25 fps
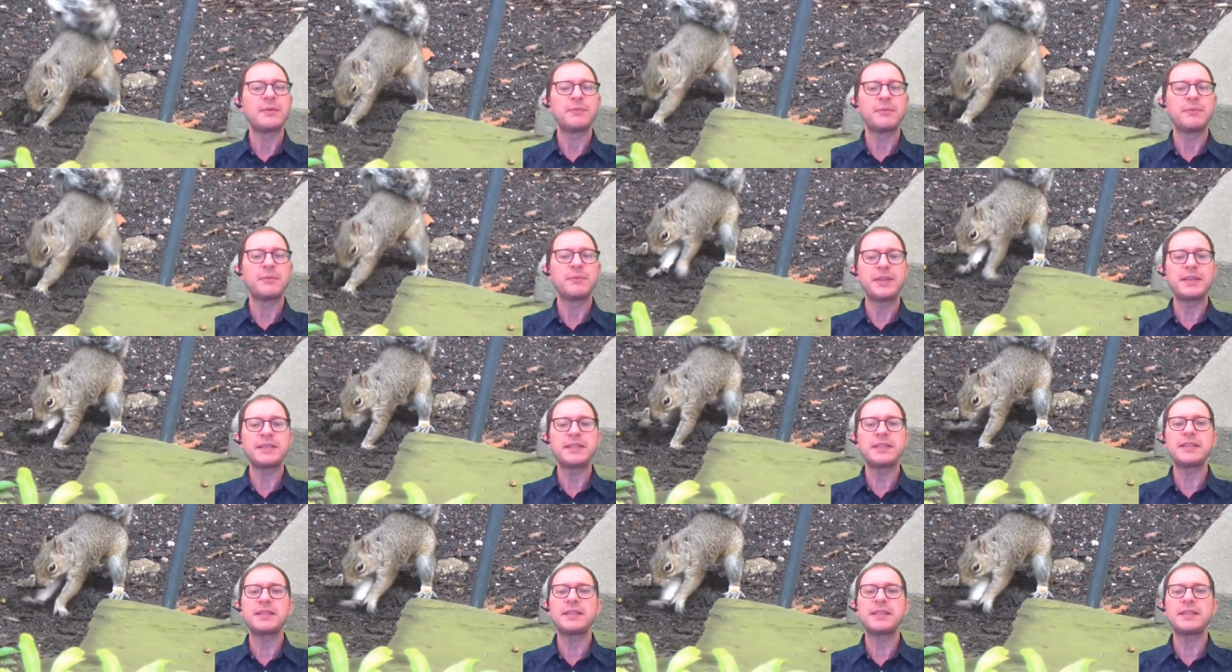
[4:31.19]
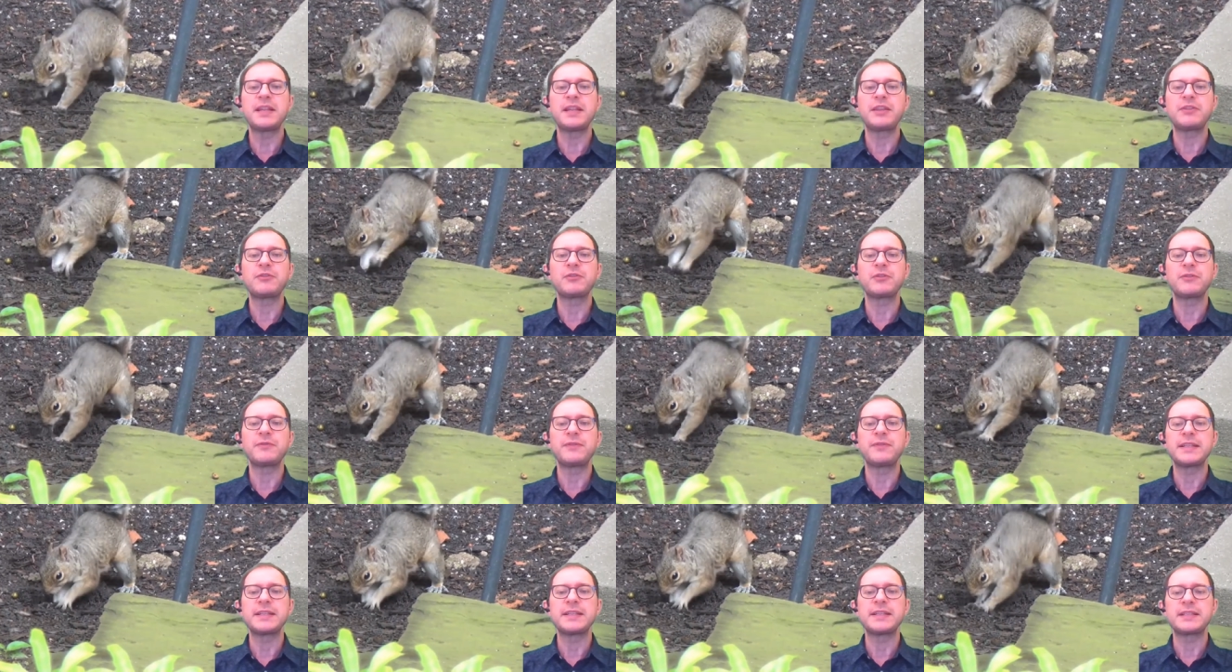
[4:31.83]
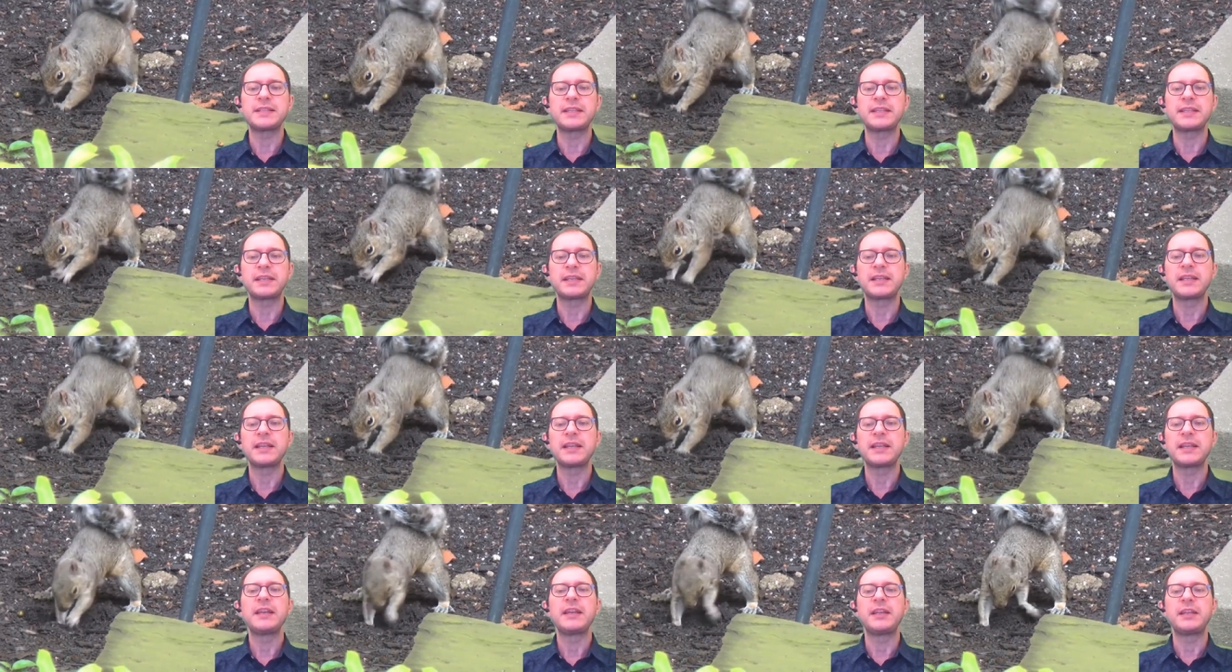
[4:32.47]
But this is the nature of instinct.
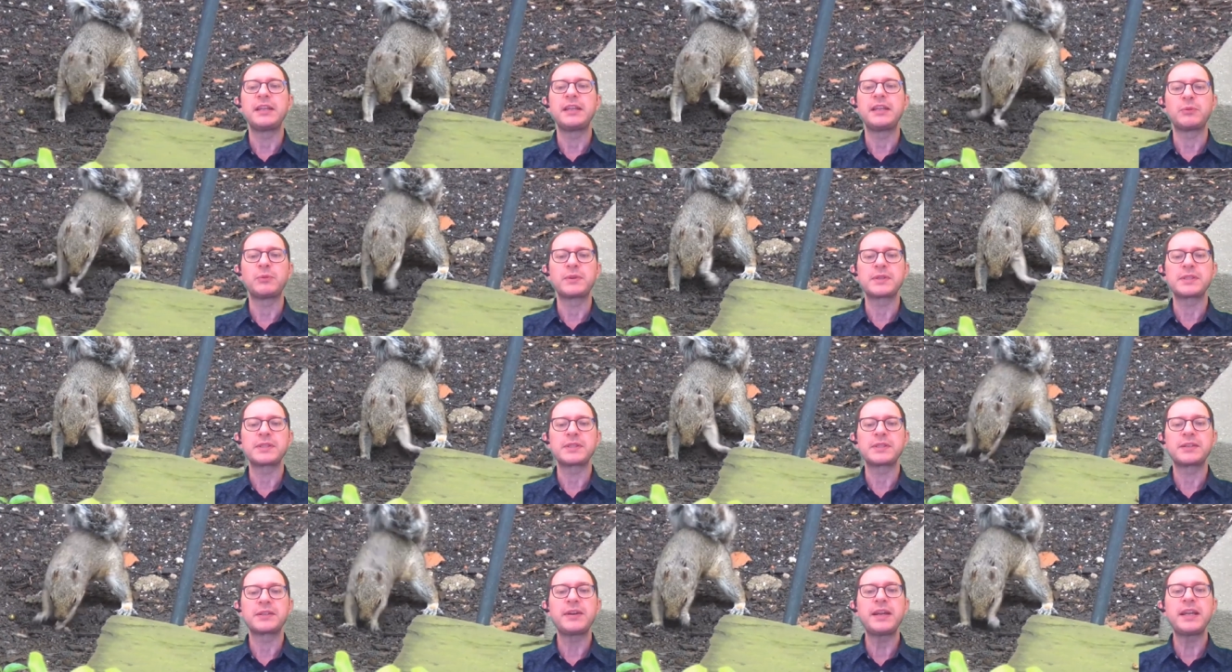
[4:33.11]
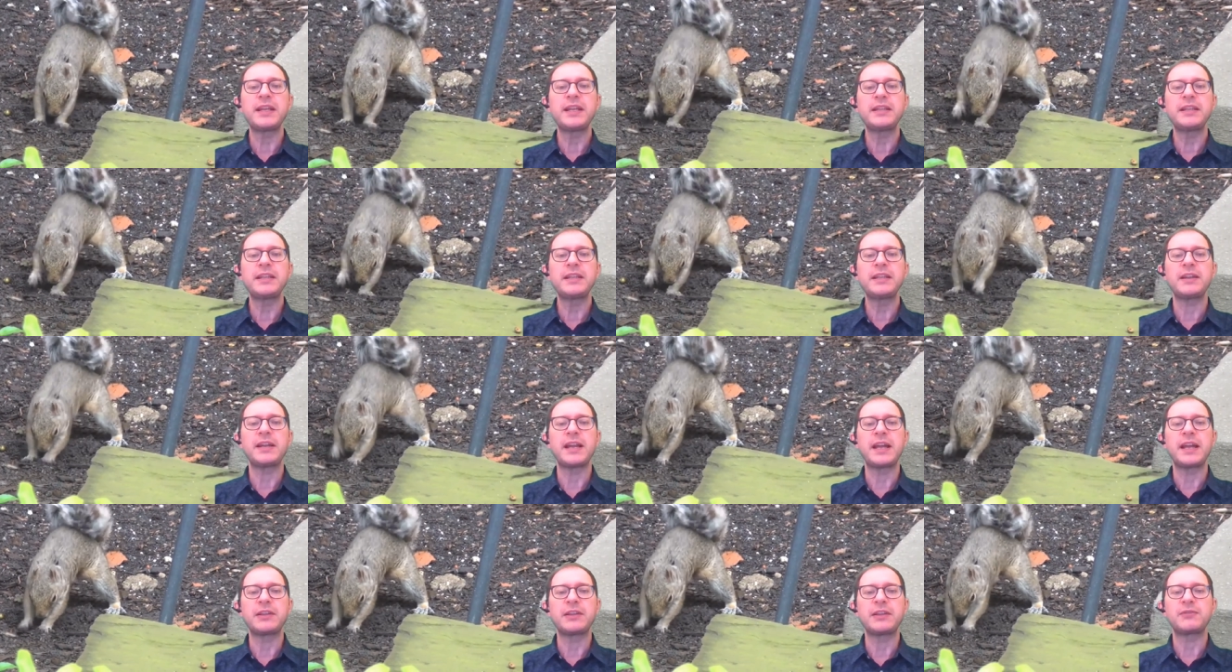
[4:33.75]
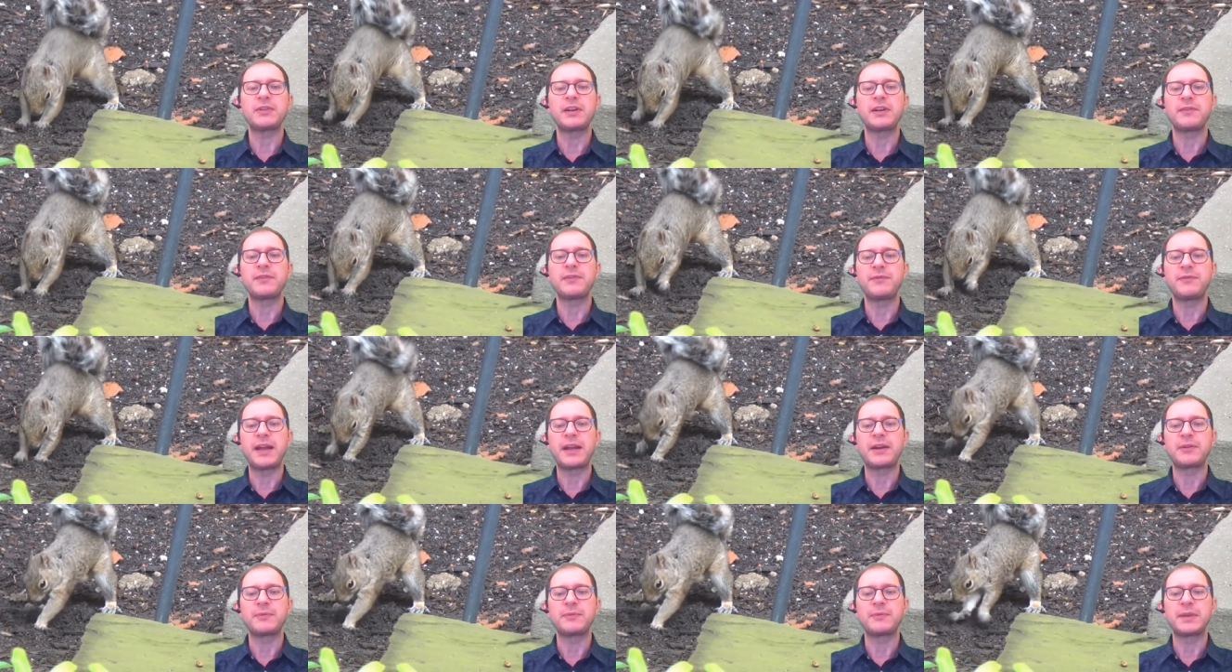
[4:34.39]
It works great in the natural
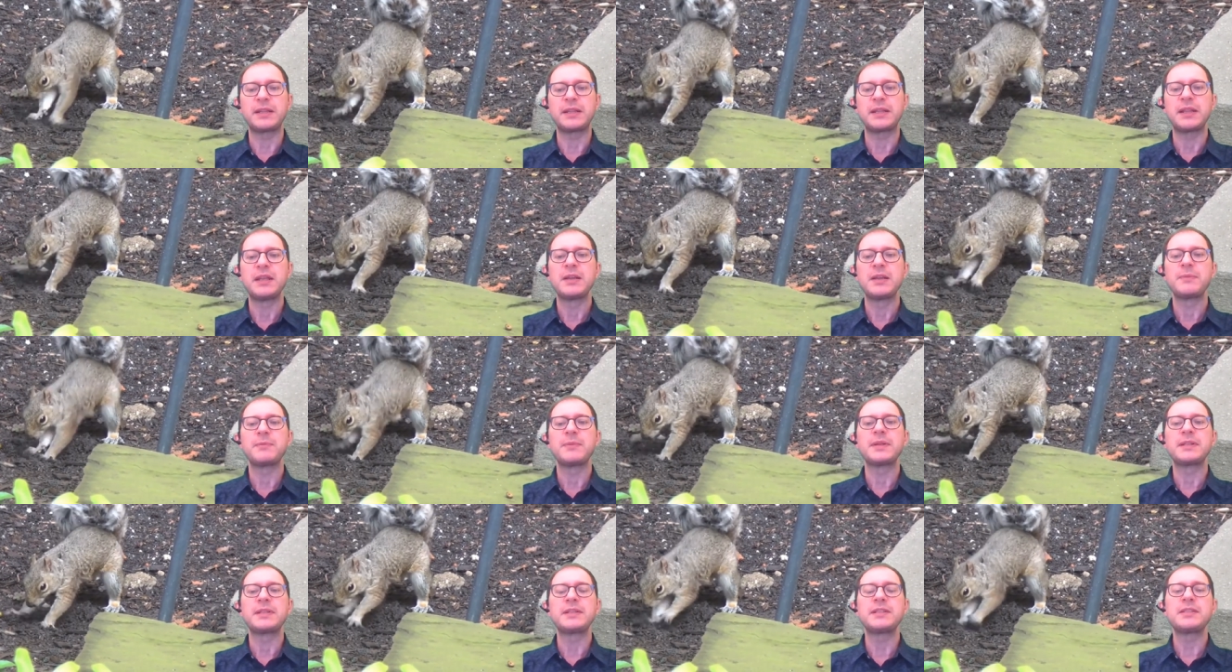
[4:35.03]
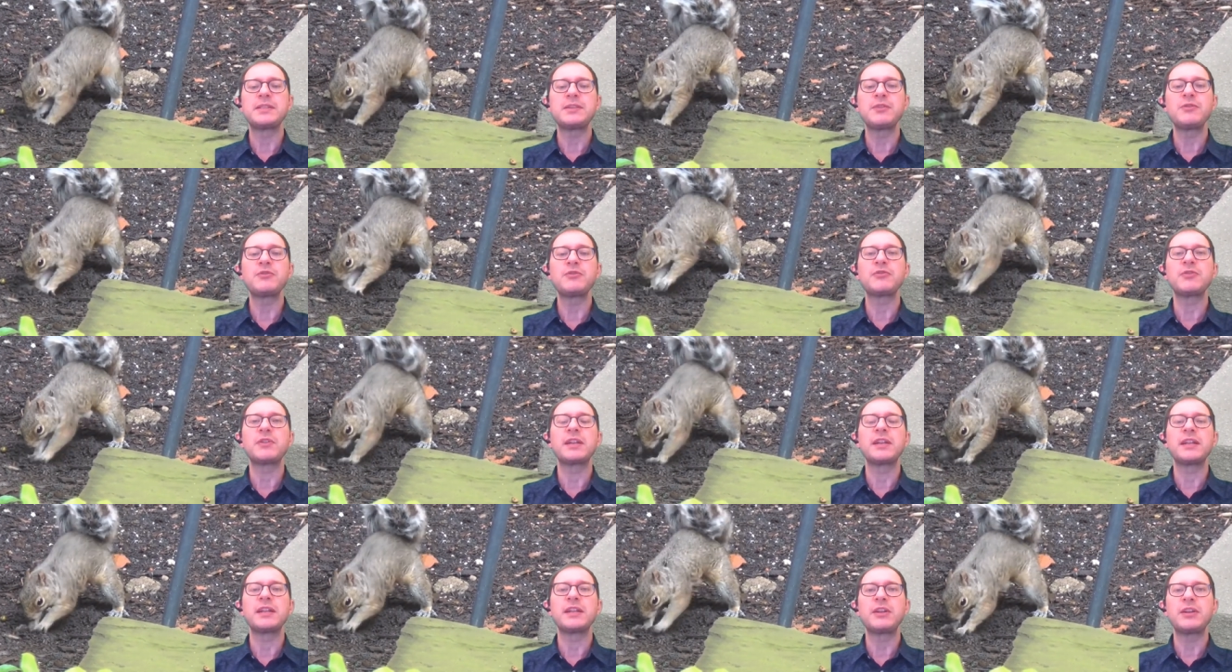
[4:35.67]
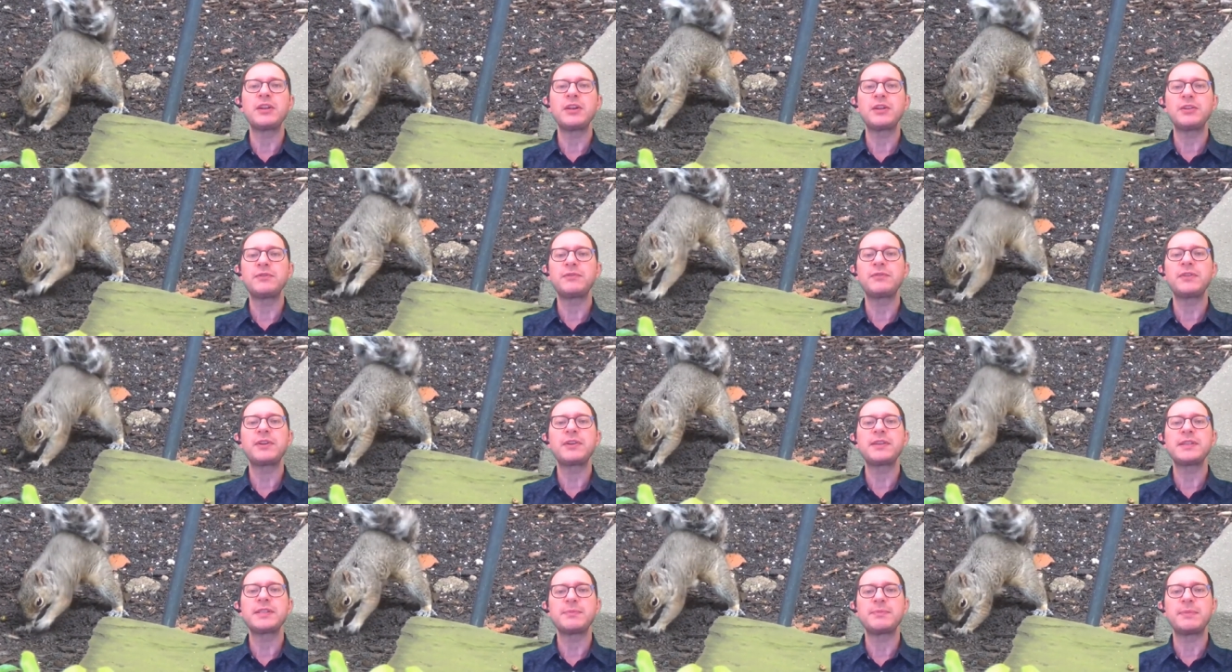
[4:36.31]
environment, but it's usually not
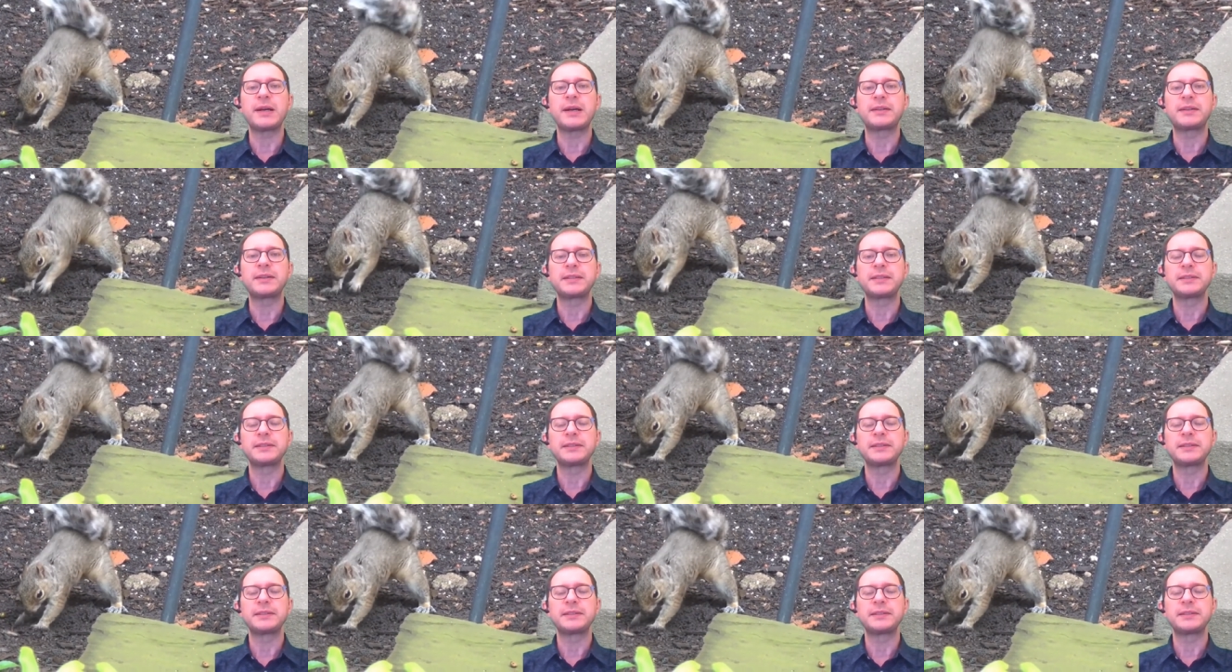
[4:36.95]
very smart.